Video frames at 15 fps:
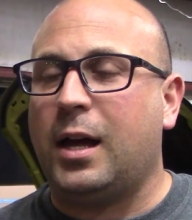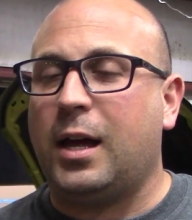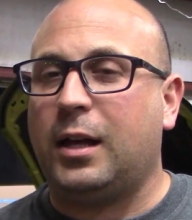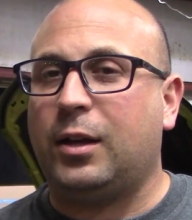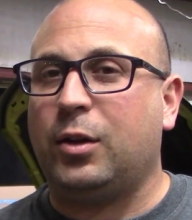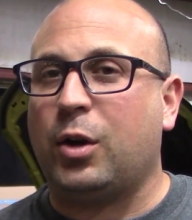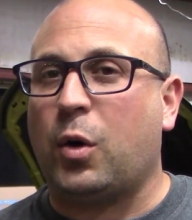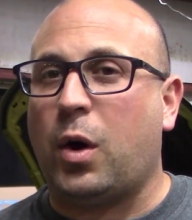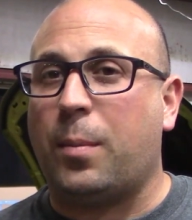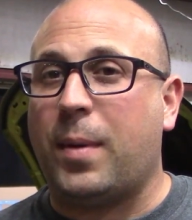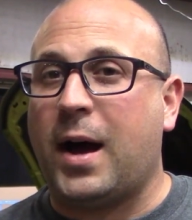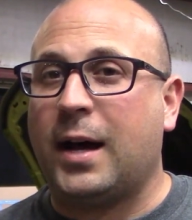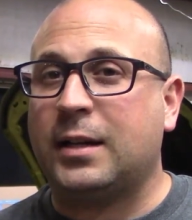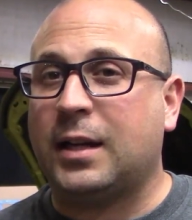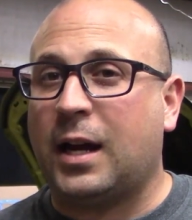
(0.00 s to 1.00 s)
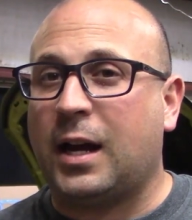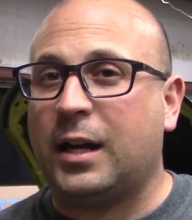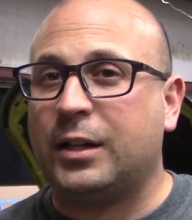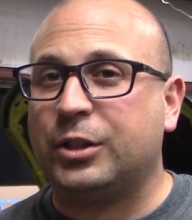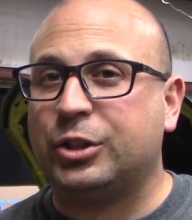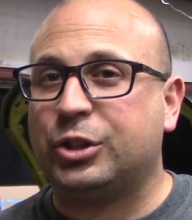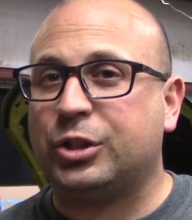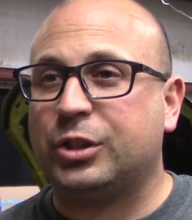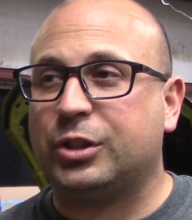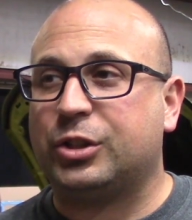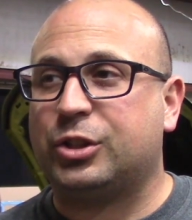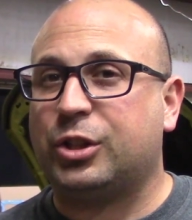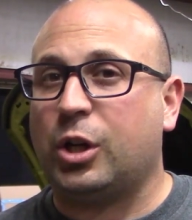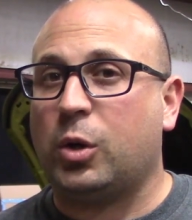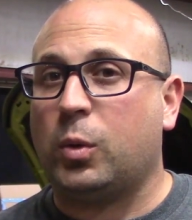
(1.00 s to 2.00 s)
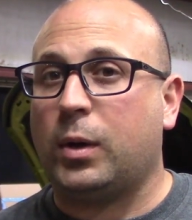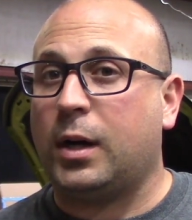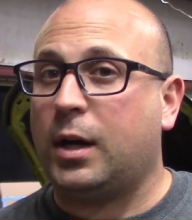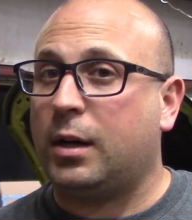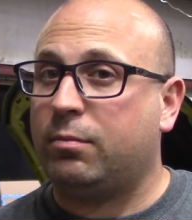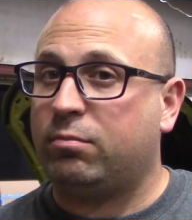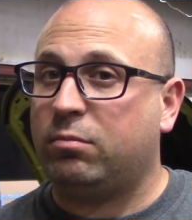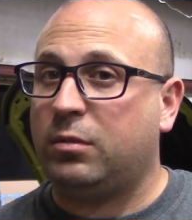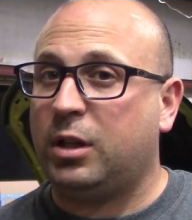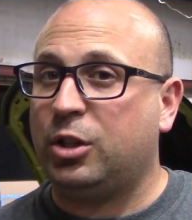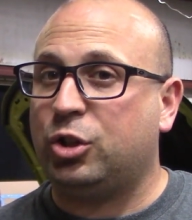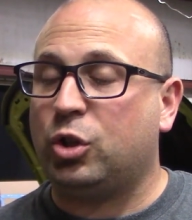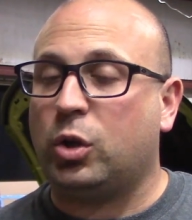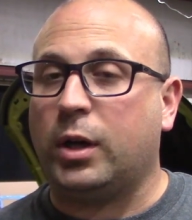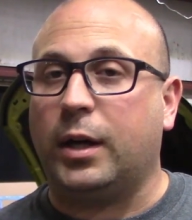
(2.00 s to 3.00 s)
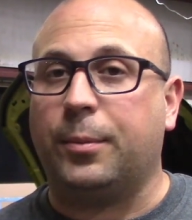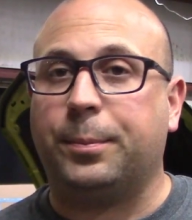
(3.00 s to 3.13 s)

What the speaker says: a montage, so enjoy.